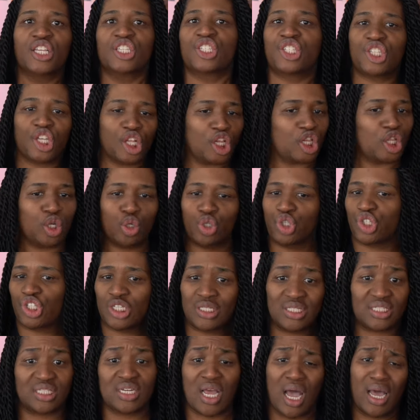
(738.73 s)

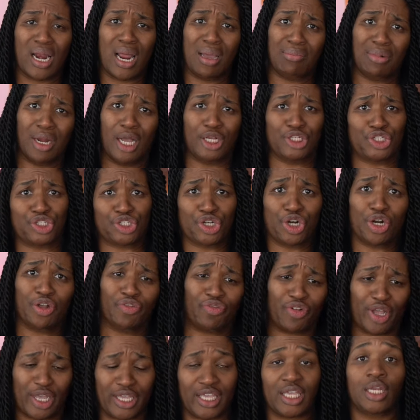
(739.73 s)
Solutions, not, I'm not sure
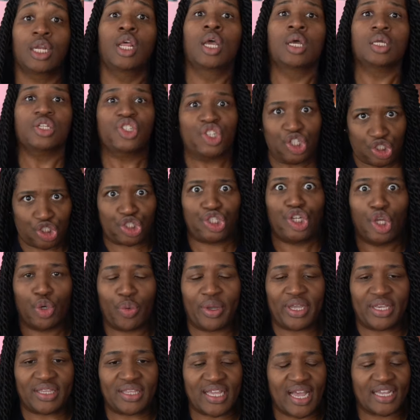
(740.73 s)
if I can. Just do
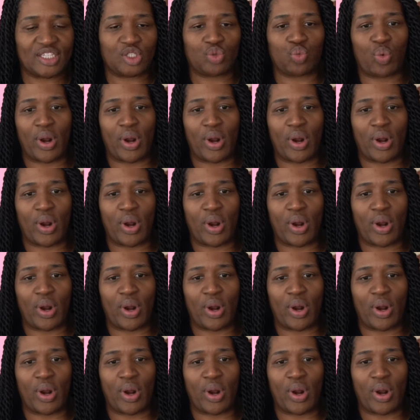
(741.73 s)
it, that's